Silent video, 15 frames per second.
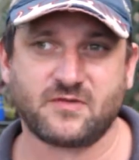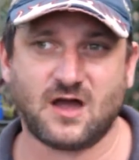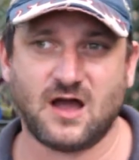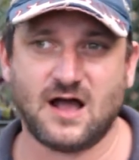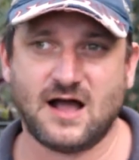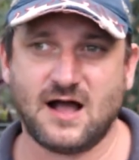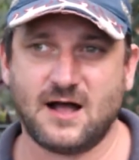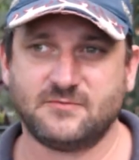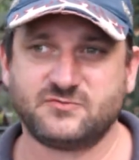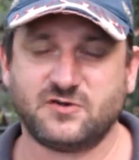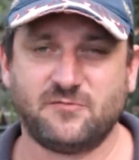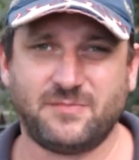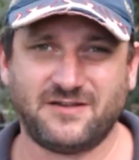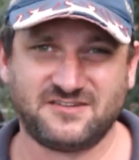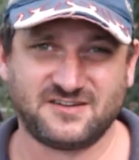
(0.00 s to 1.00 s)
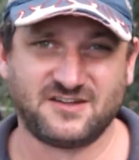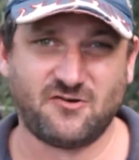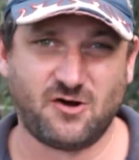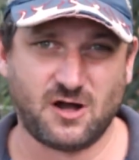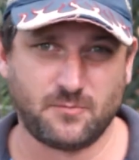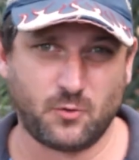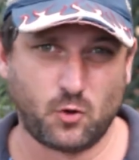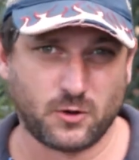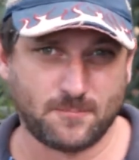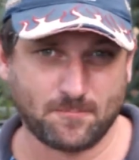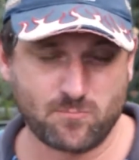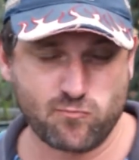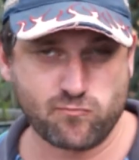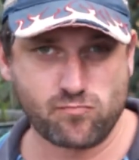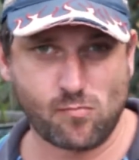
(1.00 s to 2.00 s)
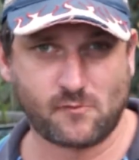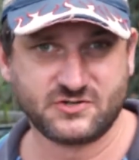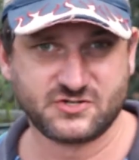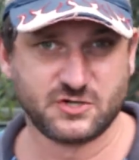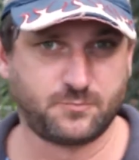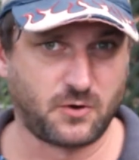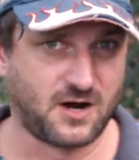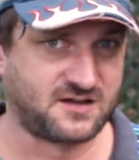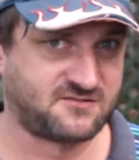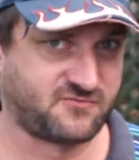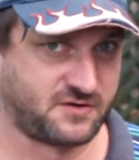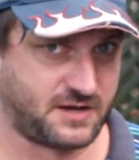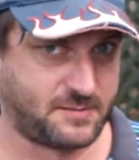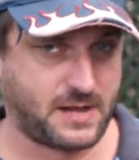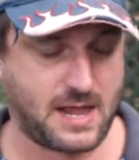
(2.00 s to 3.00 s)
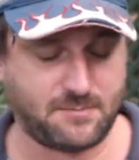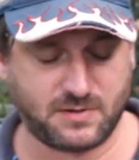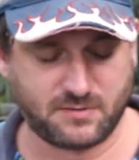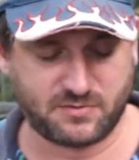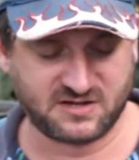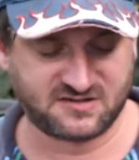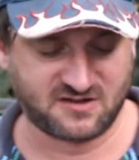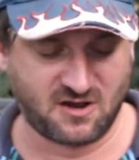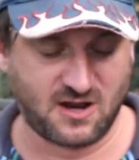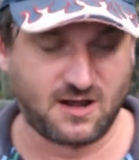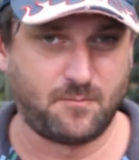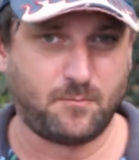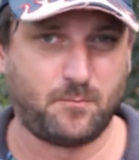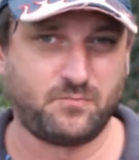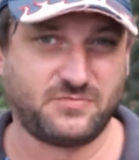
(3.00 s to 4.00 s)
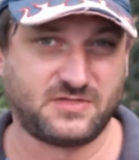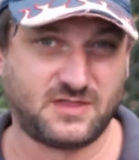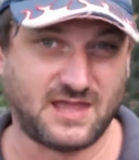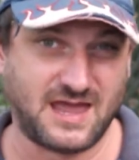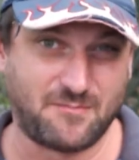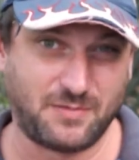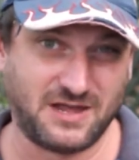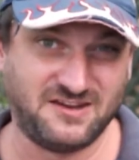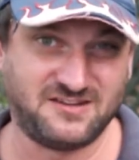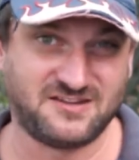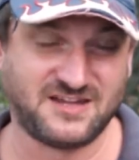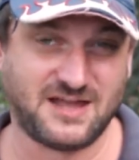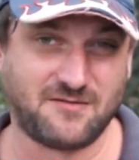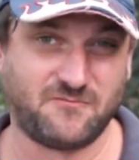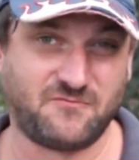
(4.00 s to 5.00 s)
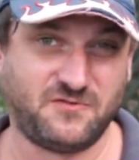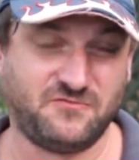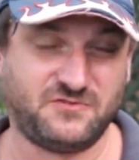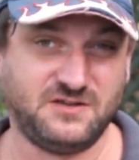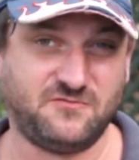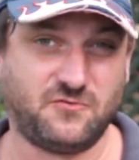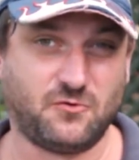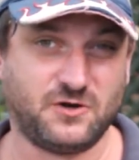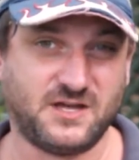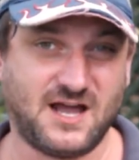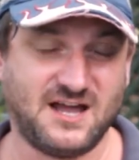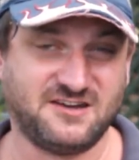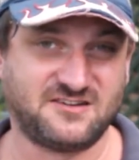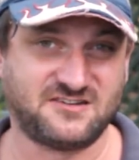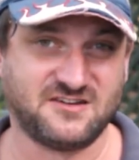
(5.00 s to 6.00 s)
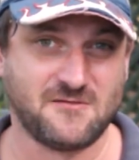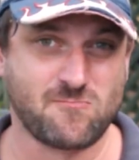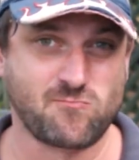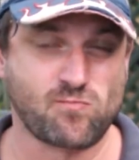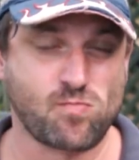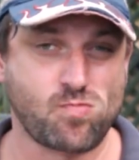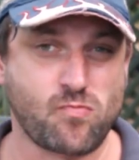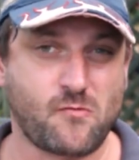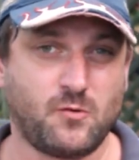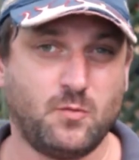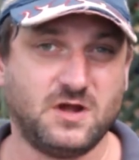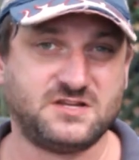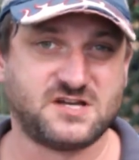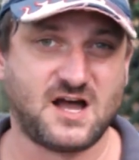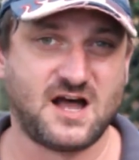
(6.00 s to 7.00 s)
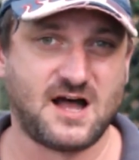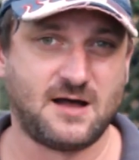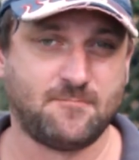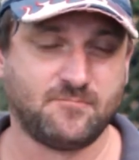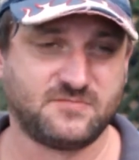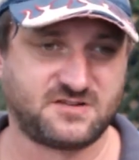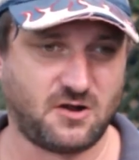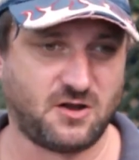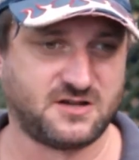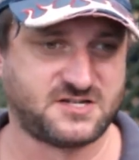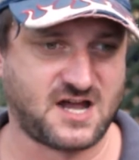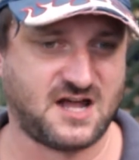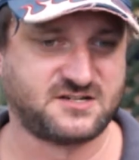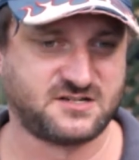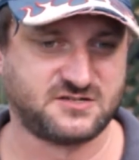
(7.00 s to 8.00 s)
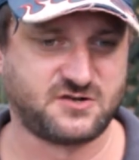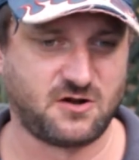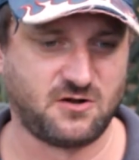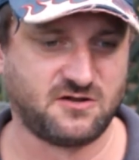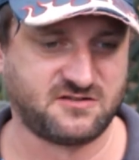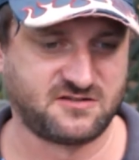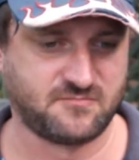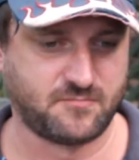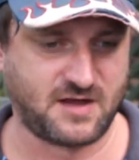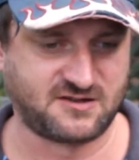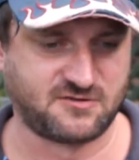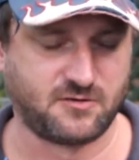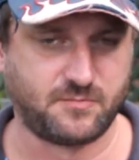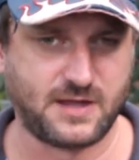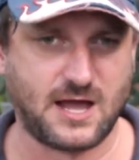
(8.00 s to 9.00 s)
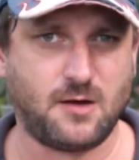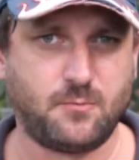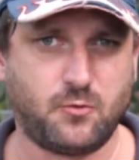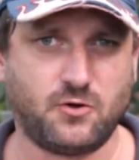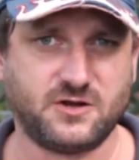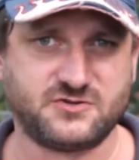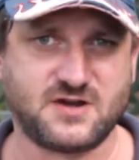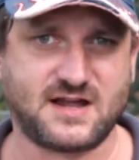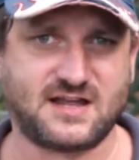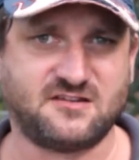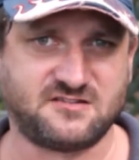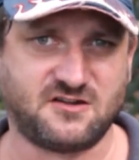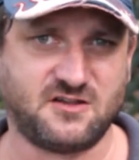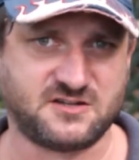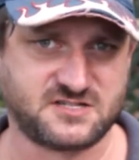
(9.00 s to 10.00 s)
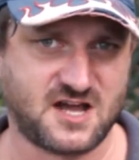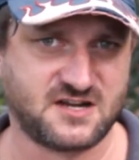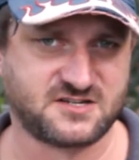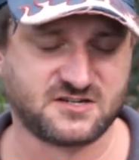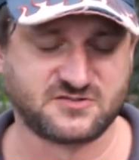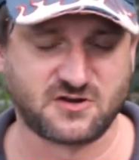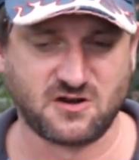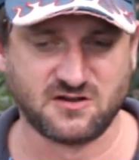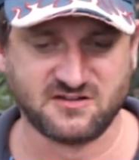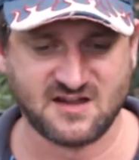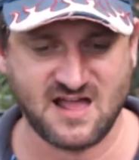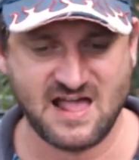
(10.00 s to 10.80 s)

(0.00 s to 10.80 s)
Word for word: Uh, 12 months ago I bought two products from MPP Solar. They're PCM 5048s which are solar charge controllers, maximum power point tracking solar charge controllers